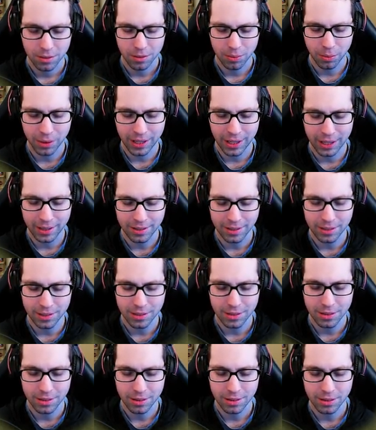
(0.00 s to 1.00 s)
We got
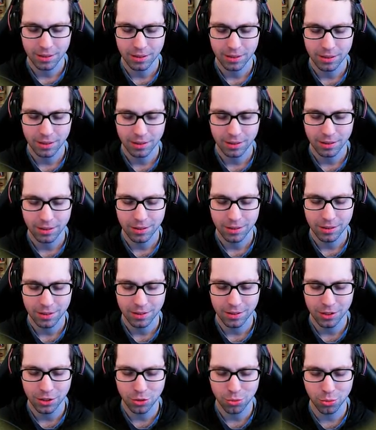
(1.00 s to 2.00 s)
this.
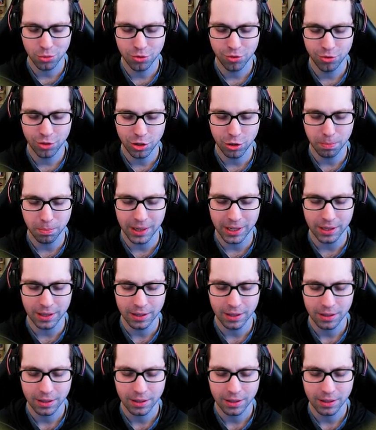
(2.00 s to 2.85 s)
This one's for you, Ben.